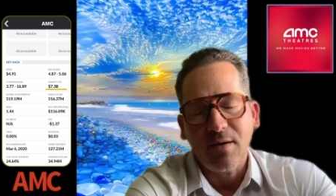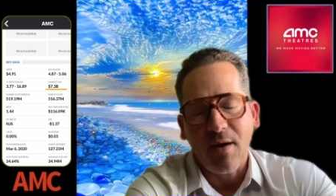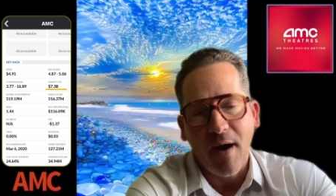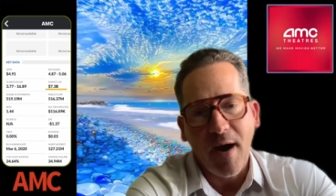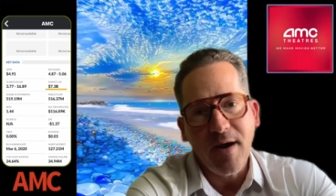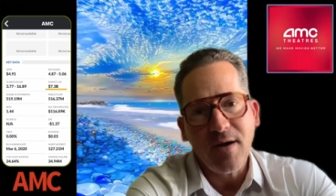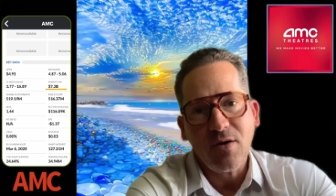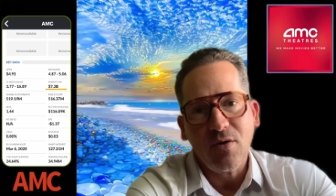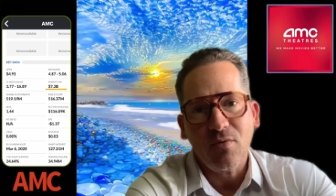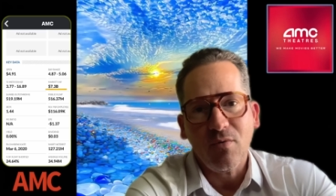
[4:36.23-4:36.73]

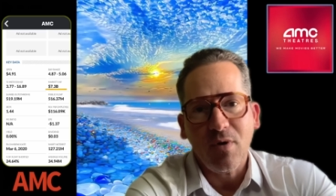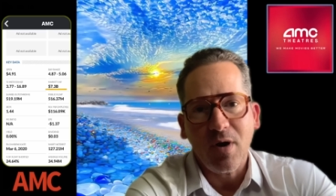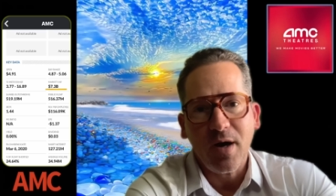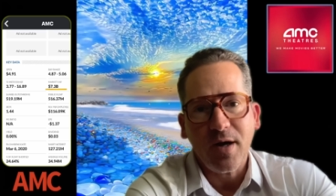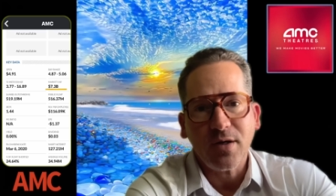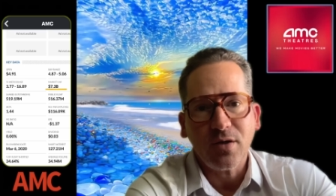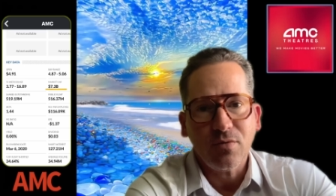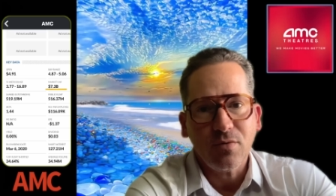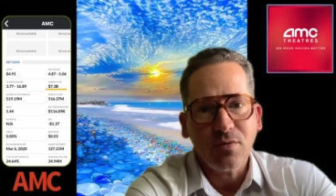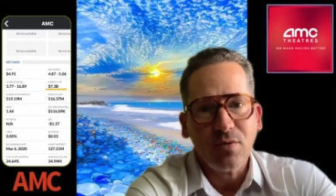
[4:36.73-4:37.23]
I know why,
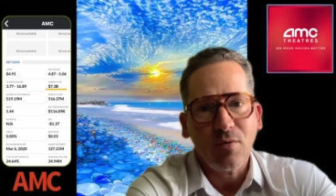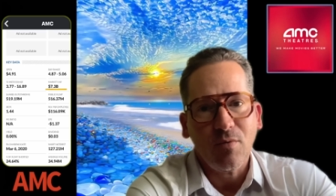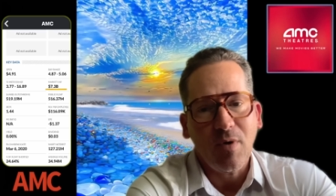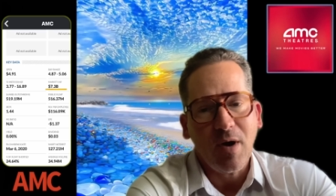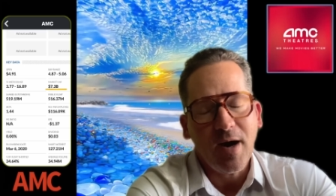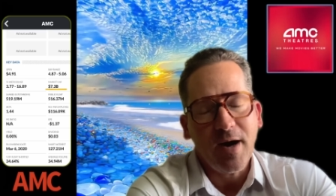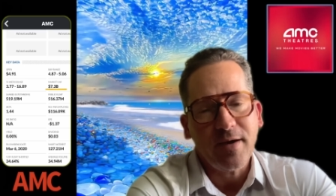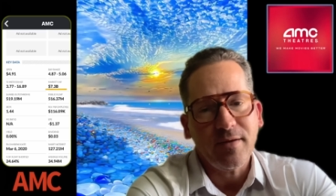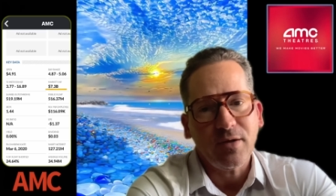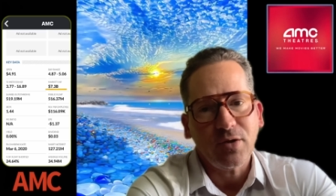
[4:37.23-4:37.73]
you know
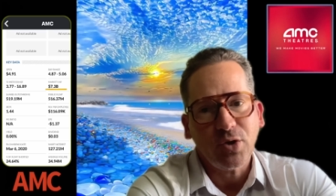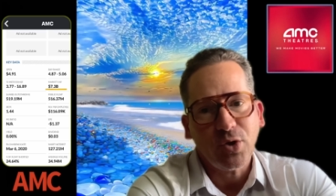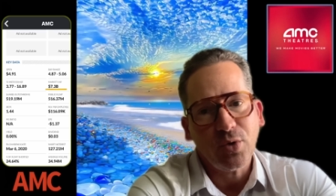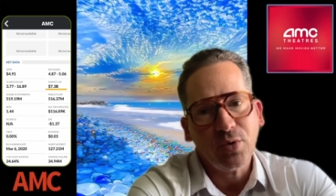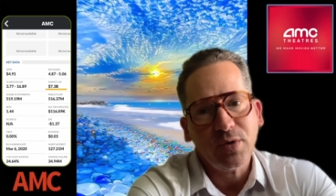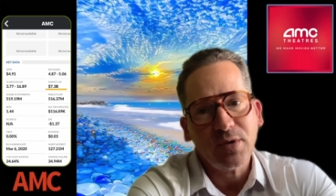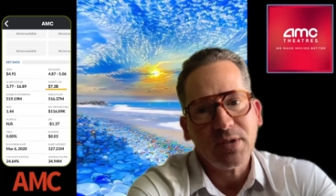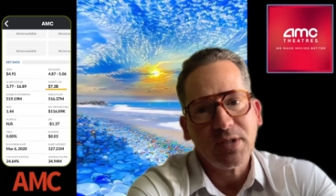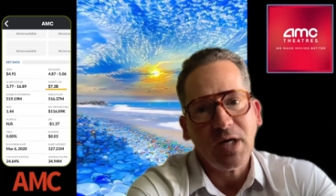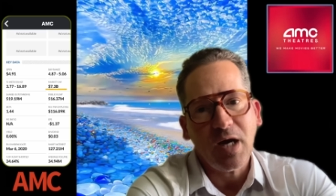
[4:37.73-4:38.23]
why, the
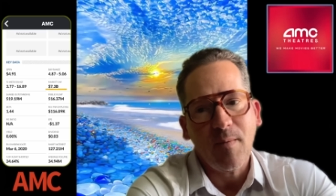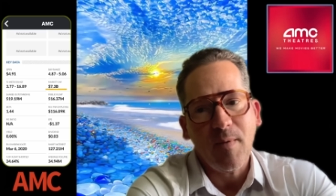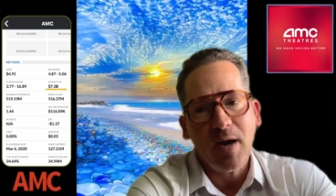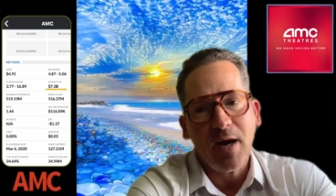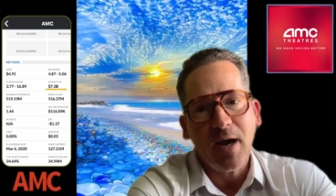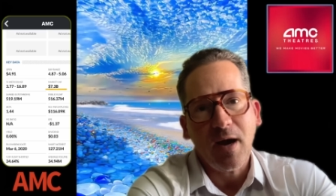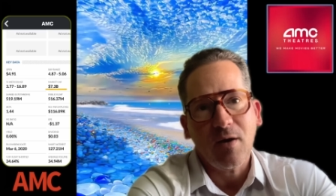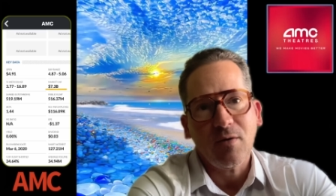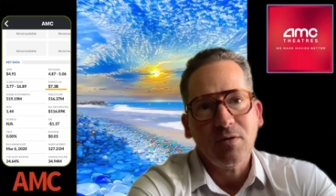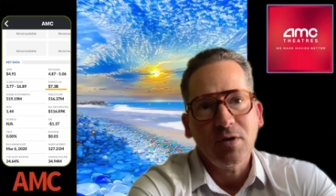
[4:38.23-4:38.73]
truth is coming
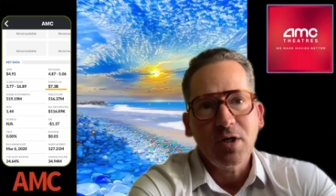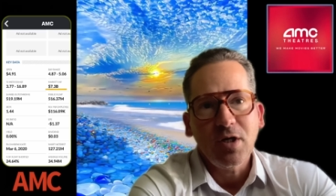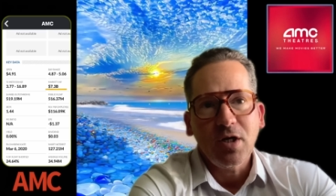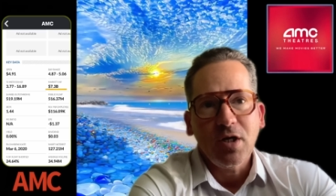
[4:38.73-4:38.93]
out.